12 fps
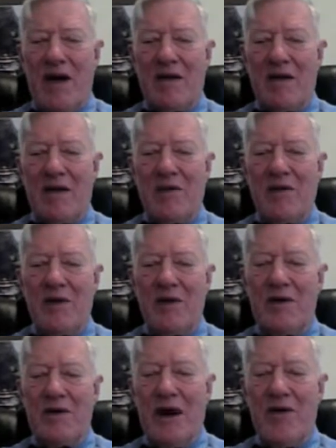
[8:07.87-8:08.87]
would, I
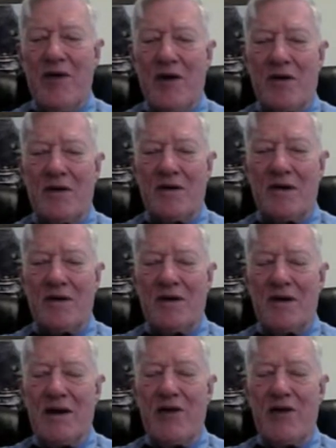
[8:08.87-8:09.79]
thought, given